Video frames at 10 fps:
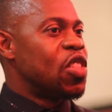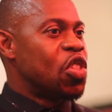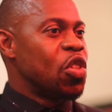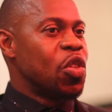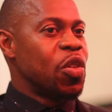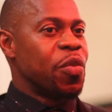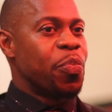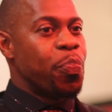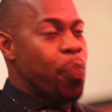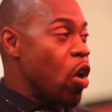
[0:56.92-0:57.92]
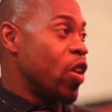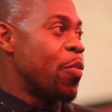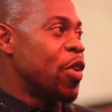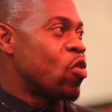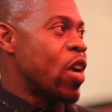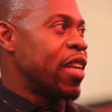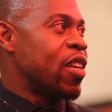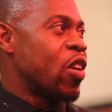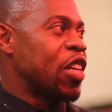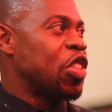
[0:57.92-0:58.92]
to point them in the right
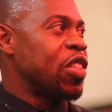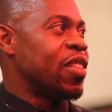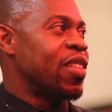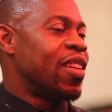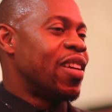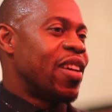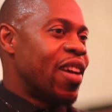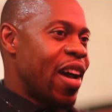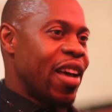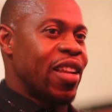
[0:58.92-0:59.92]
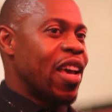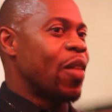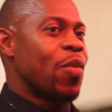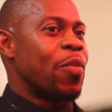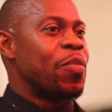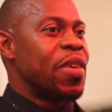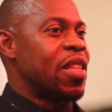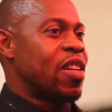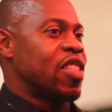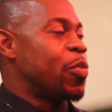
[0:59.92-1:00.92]
direction and help them
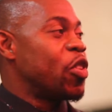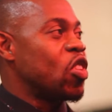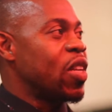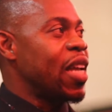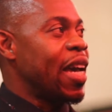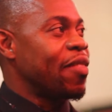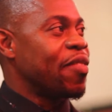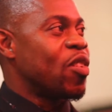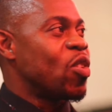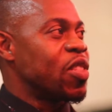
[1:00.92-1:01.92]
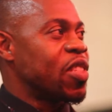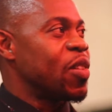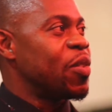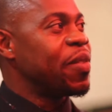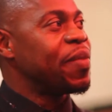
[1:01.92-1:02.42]
in their spiritual life also.